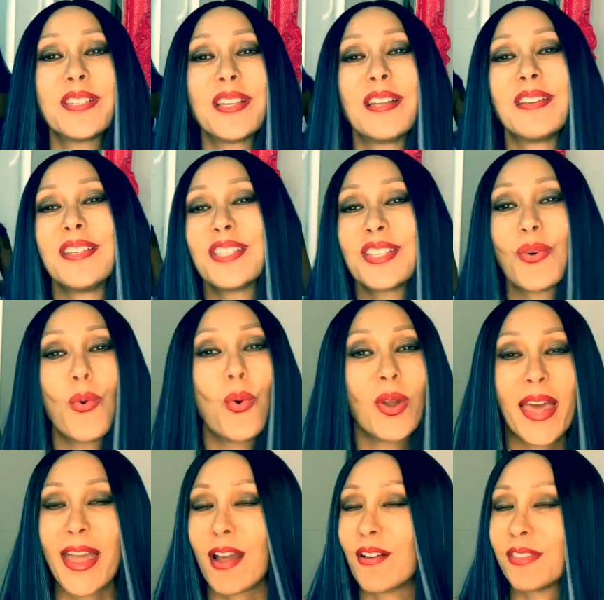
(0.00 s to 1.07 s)
That it's all
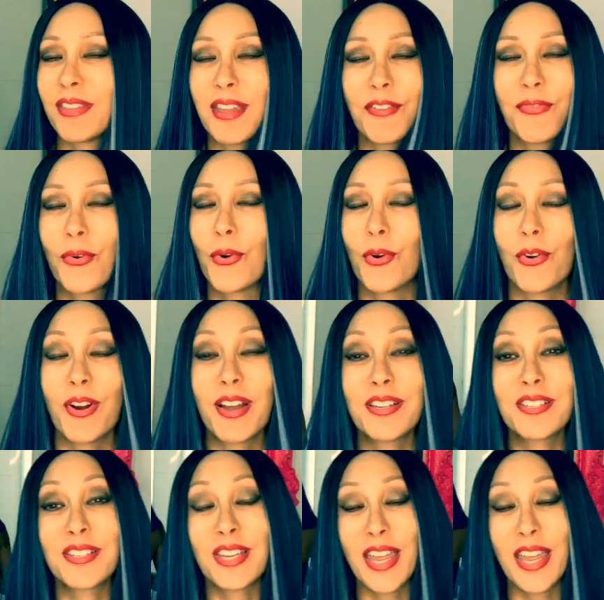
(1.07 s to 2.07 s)
out there for us.